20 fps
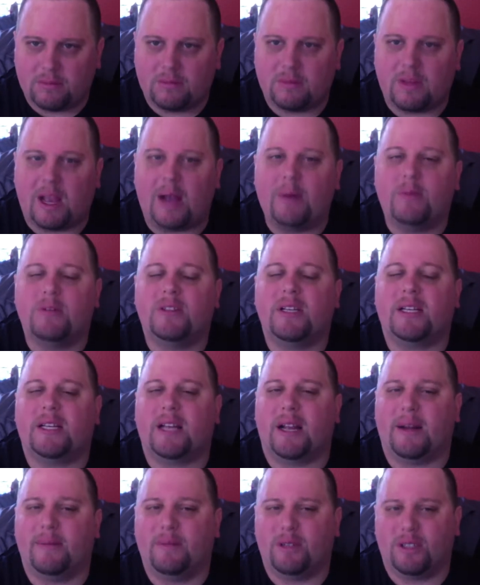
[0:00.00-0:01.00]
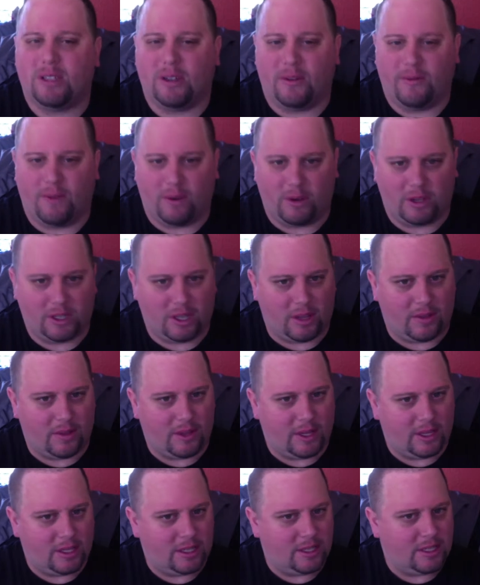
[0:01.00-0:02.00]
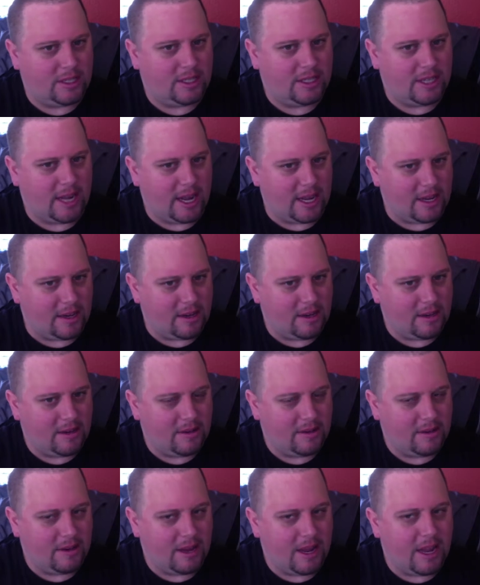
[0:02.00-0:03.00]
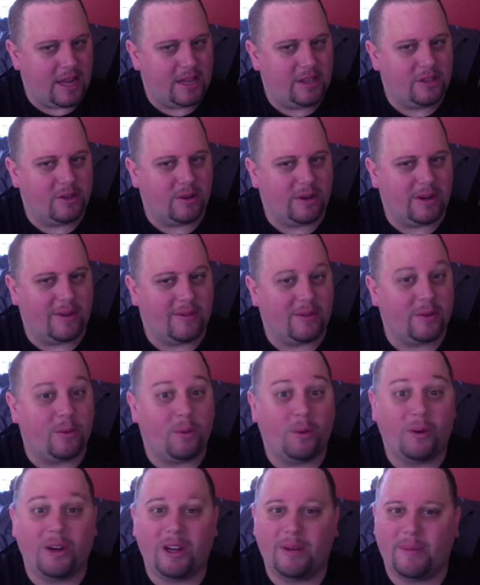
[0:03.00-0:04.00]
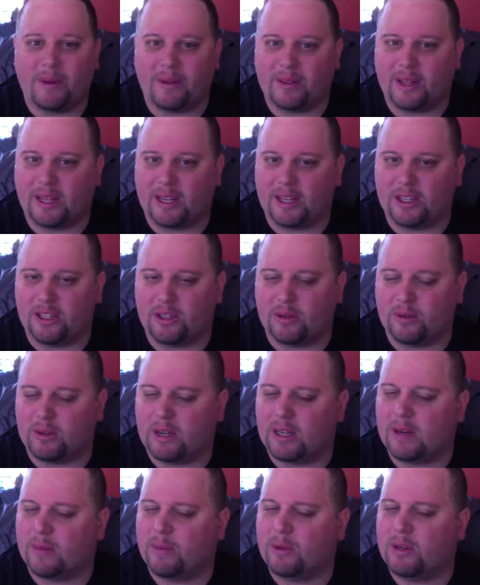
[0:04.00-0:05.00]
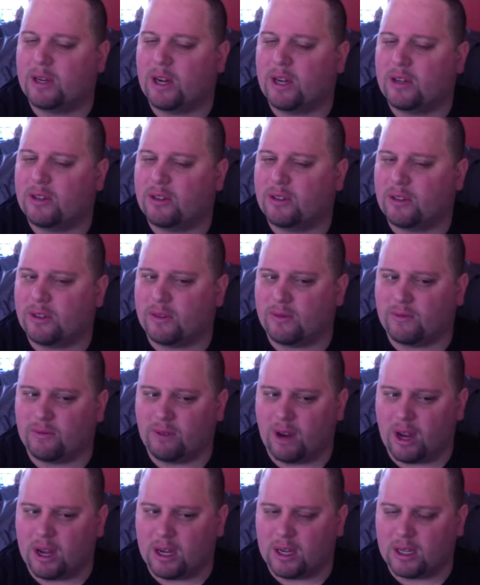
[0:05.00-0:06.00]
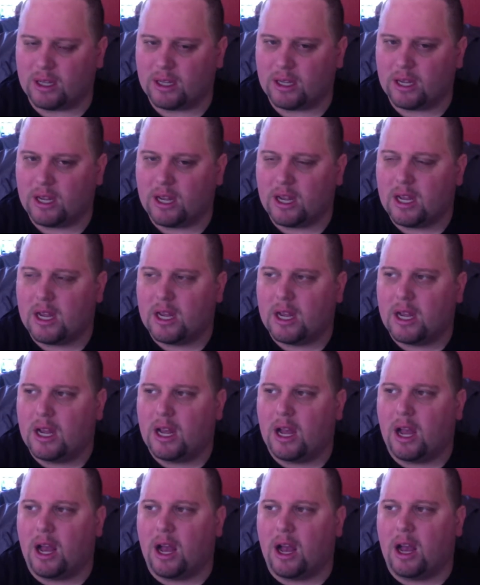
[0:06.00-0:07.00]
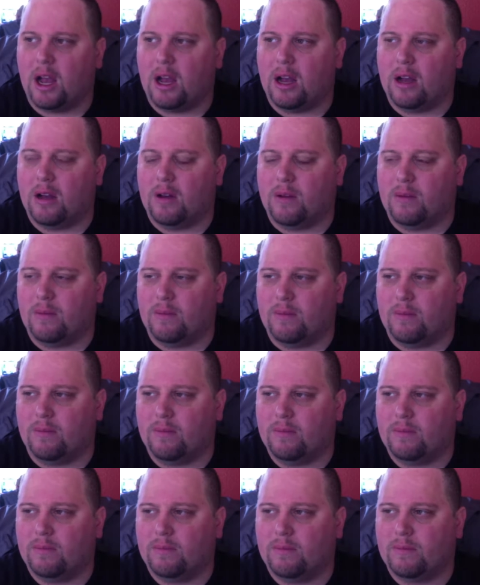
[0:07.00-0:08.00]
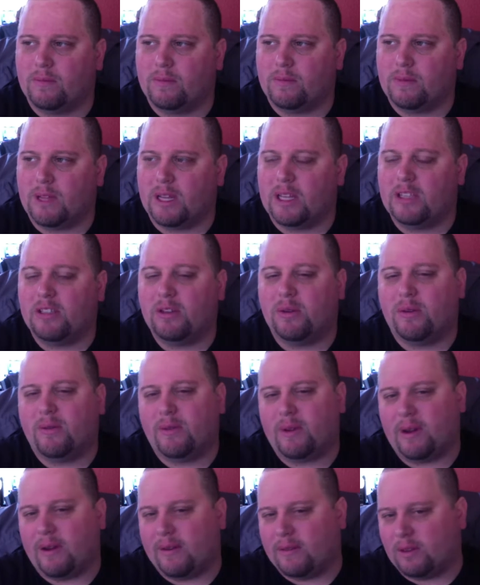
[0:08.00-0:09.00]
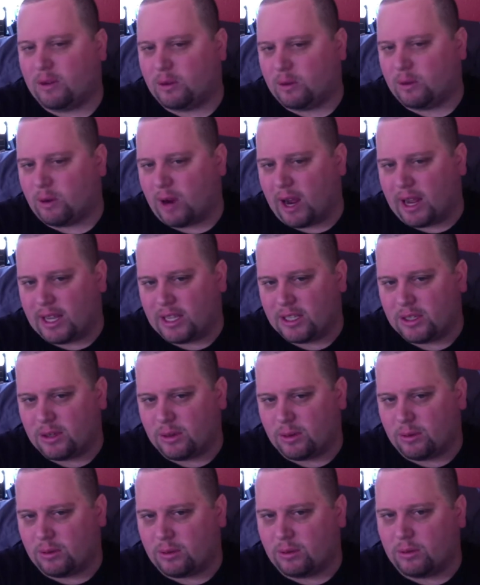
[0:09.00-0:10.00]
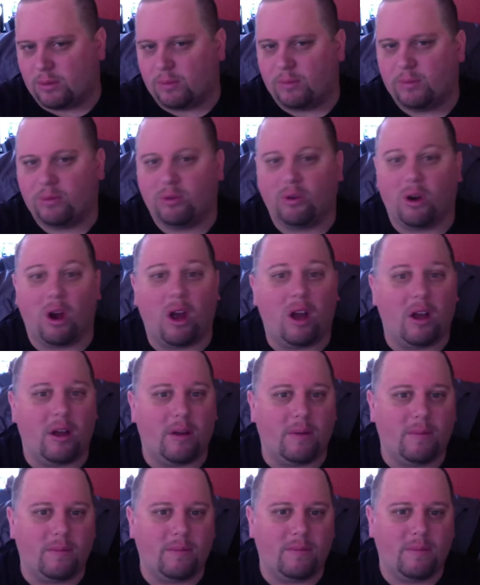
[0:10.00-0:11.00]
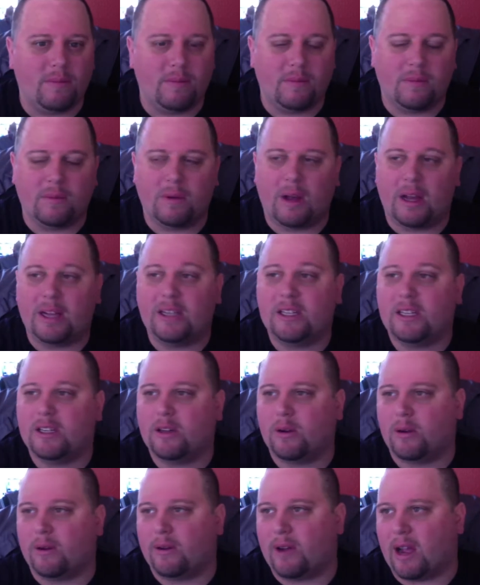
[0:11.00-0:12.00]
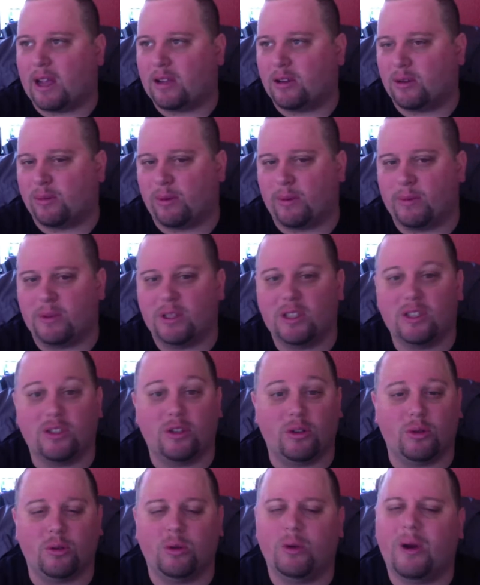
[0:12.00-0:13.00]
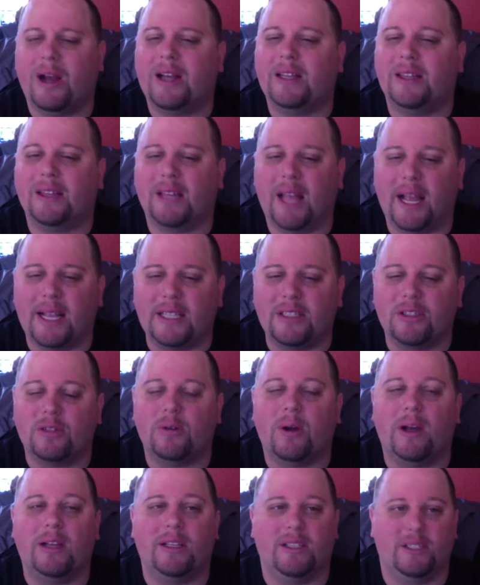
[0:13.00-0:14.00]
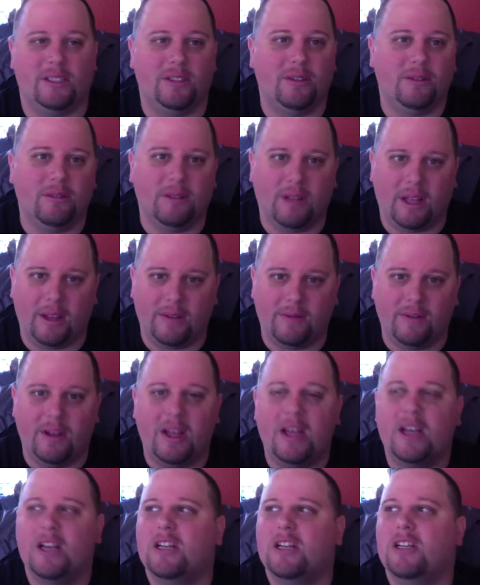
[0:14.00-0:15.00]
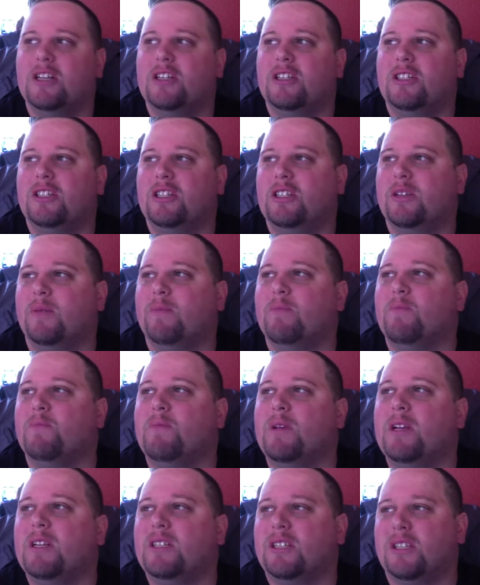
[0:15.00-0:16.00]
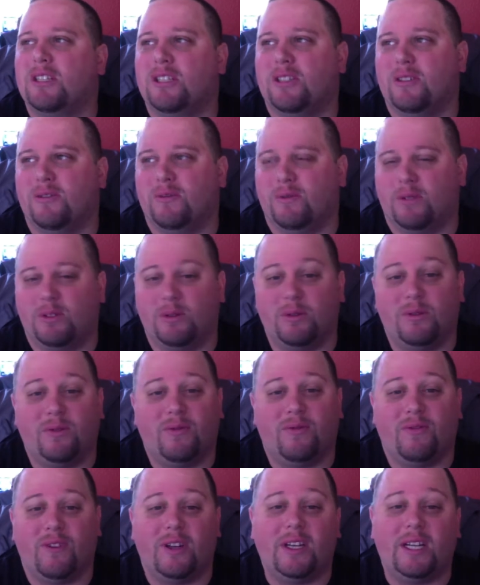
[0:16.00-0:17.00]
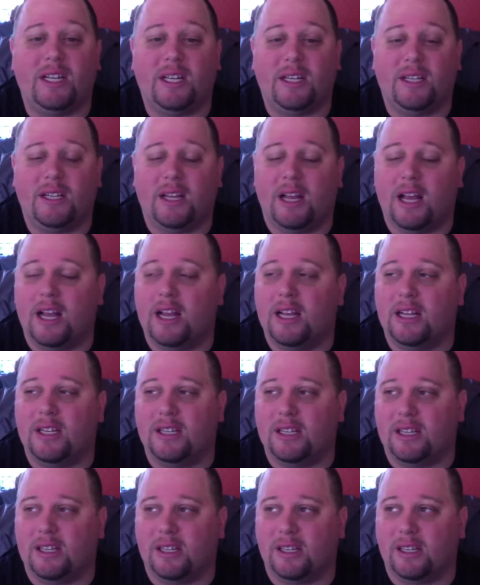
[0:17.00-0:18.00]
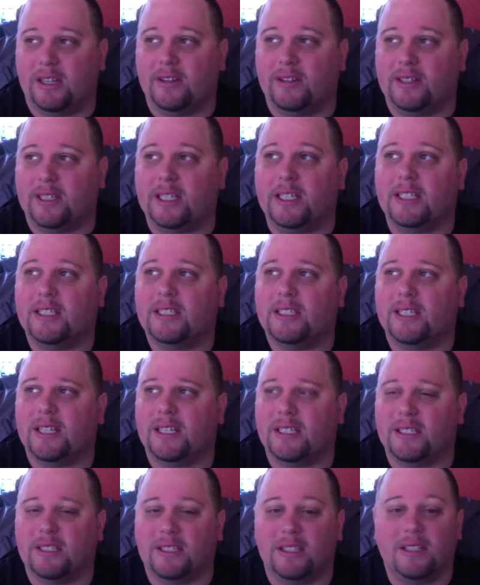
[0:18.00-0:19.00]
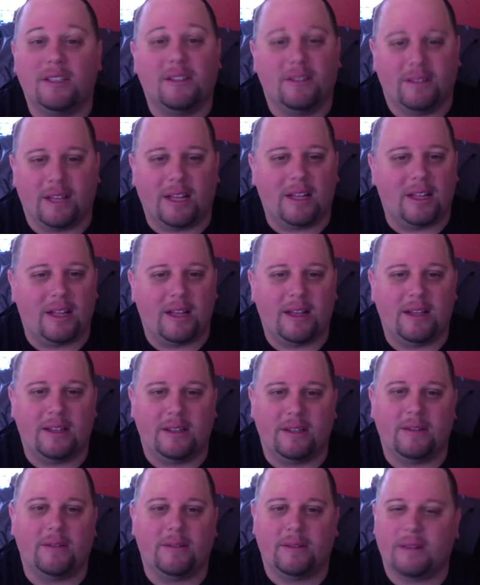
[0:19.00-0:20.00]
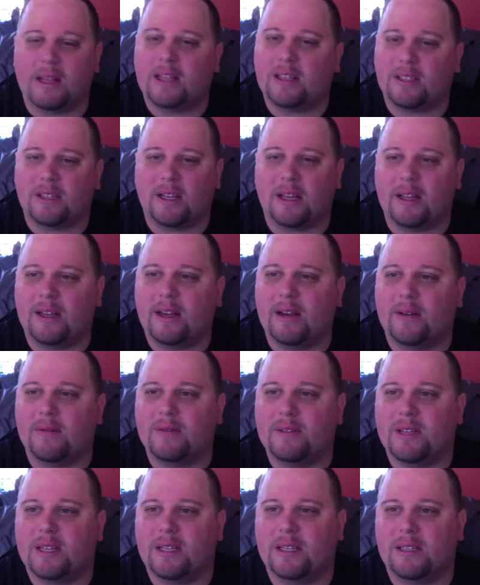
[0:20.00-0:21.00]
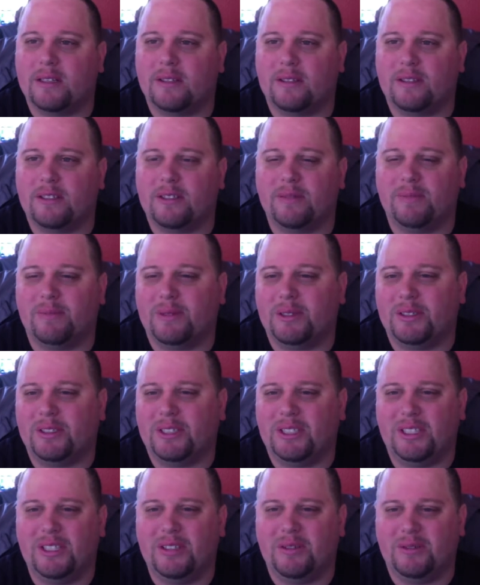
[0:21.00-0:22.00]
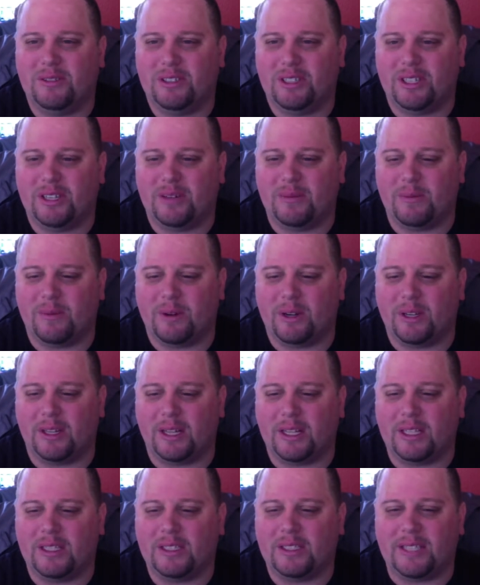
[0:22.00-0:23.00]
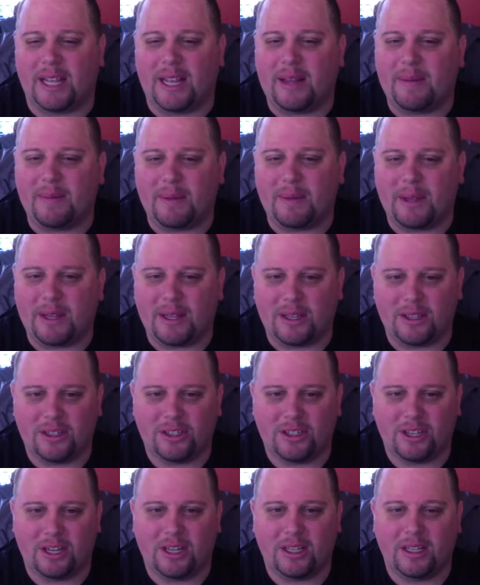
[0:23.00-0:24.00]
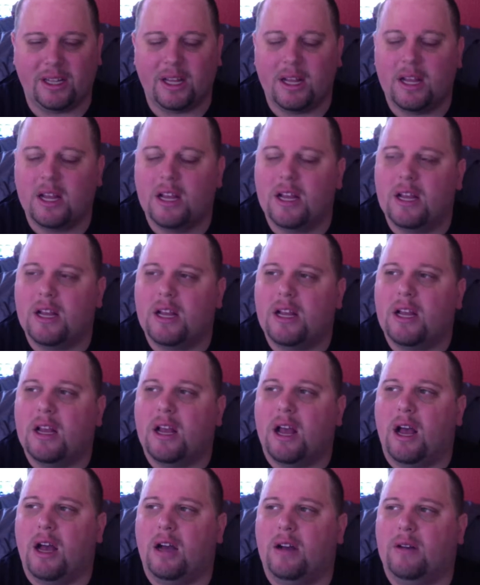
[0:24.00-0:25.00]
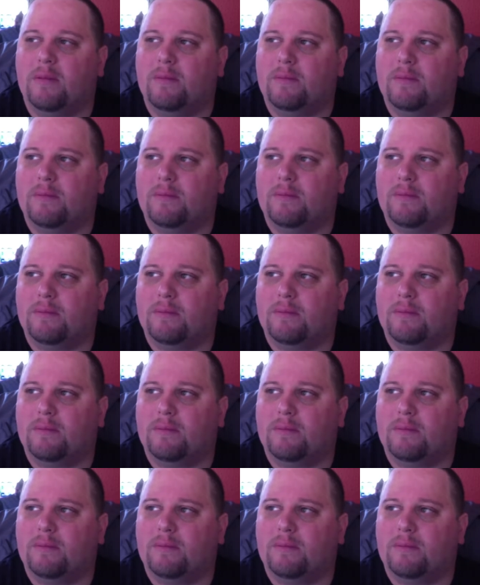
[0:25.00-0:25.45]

I was like, I'm just gonna focus on this instead, and so I don't have to worry about that issue. Kind of put it under the rug. Um, and so far I have to go to a high school prom. I did go to a high school prom with this girl who I liked, who I still love. She's amazing. She's she was funny and hilarious and that and that's and I was like but she knew she didn't want to like date me and shit. Um